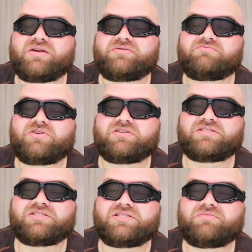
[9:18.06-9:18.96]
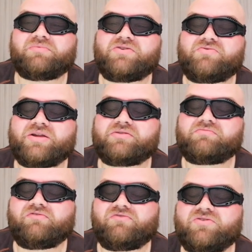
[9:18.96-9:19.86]
Random Ross, this has been a
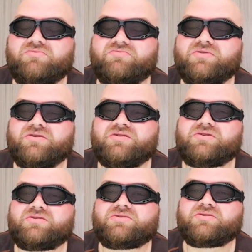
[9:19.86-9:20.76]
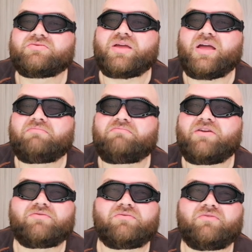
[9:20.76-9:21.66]
random review. So yeah,
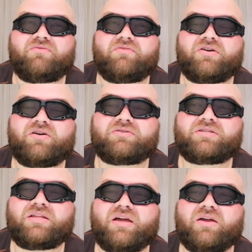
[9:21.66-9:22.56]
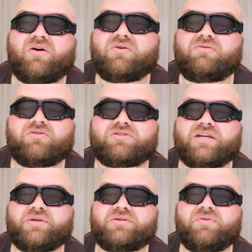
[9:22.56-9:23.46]
if you love other content like horror or
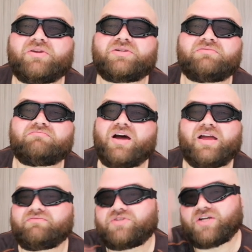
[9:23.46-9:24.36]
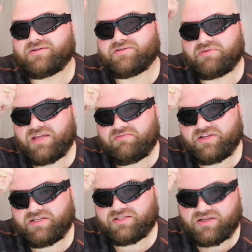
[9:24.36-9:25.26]
science fiction, I have channels for them
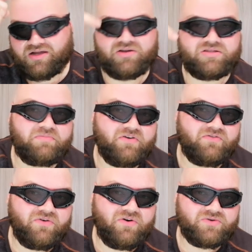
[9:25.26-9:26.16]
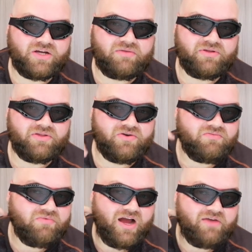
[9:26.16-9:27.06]
linked in the cards above or down
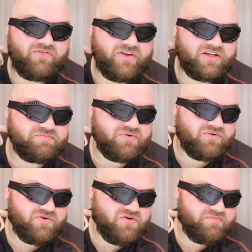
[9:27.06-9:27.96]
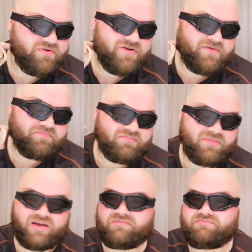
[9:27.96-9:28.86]
below. I have a Facebook group,
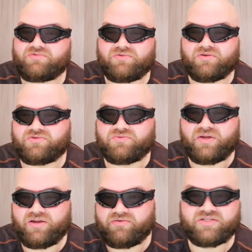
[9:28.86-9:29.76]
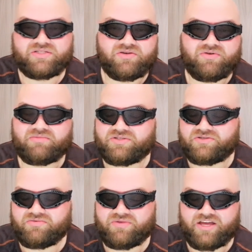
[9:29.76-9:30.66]
I'm on Twitter, Instagram,
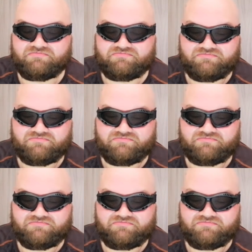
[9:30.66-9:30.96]
so yeah.